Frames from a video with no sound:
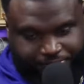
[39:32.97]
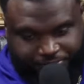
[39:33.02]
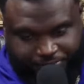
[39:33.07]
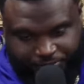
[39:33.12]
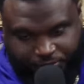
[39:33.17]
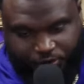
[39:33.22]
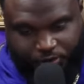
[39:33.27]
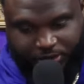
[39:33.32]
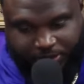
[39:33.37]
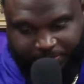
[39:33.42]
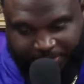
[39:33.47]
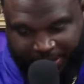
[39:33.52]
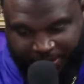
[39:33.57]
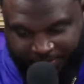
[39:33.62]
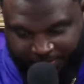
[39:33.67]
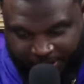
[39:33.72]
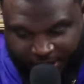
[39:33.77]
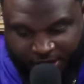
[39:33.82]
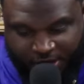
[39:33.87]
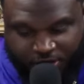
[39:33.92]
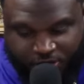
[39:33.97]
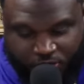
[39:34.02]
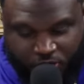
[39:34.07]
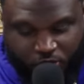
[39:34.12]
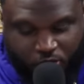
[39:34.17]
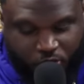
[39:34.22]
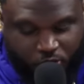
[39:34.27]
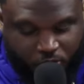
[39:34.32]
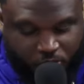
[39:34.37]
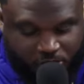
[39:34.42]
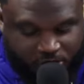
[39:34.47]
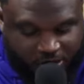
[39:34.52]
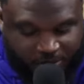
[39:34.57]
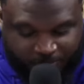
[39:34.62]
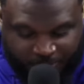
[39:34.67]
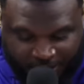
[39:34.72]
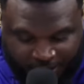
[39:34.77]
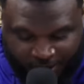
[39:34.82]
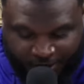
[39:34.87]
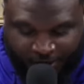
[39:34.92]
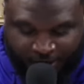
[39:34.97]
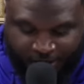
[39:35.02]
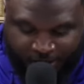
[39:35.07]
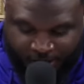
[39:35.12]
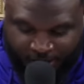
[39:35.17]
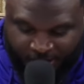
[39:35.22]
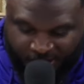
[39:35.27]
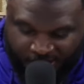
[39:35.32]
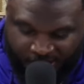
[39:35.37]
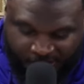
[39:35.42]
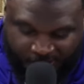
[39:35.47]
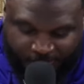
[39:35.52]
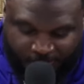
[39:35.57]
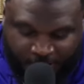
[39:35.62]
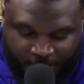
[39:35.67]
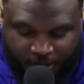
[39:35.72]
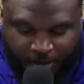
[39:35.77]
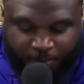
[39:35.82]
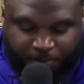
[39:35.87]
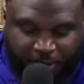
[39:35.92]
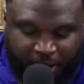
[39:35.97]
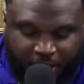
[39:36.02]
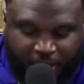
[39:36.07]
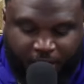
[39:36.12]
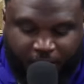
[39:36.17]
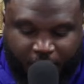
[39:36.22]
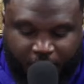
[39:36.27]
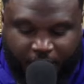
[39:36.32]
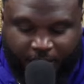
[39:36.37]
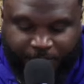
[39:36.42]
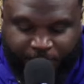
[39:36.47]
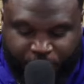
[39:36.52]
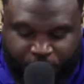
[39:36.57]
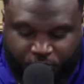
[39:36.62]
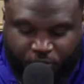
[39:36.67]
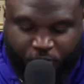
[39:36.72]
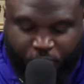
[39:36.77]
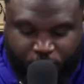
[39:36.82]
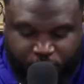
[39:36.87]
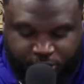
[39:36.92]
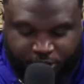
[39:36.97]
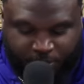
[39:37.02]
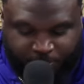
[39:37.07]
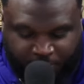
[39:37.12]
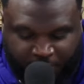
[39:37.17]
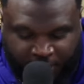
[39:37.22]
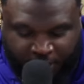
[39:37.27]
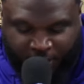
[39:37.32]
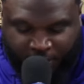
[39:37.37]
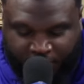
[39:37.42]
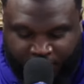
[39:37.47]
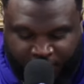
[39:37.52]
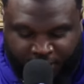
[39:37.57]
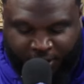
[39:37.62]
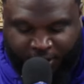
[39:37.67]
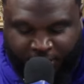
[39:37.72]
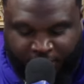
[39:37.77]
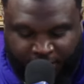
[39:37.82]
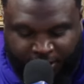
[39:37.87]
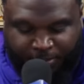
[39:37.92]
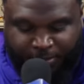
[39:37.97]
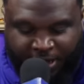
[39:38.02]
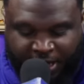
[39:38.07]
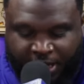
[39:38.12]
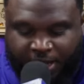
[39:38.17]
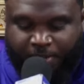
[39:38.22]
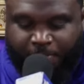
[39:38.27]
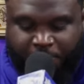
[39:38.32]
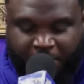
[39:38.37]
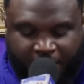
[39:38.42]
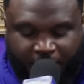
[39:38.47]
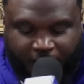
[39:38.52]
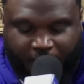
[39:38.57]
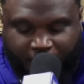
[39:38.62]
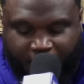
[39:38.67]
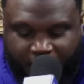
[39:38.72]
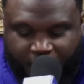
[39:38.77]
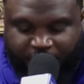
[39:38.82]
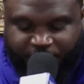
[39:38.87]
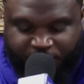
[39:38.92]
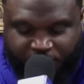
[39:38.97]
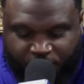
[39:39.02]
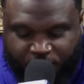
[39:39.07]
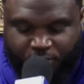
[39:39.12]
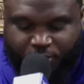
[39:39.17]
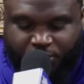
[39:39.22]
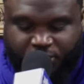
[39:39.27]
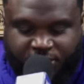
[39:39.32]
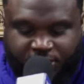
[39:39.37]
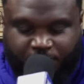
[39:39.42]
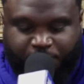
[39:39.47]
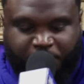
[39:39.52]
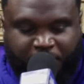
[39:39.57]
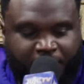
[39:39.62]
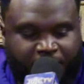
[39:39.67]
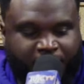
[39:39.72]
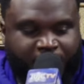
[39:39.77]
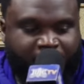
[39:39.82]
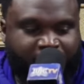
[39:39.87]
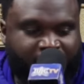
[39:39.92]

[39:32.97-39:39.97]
Use a Damn. bum. Use a bum. Boom. Use a bum. Boom. Bum. Use a bum.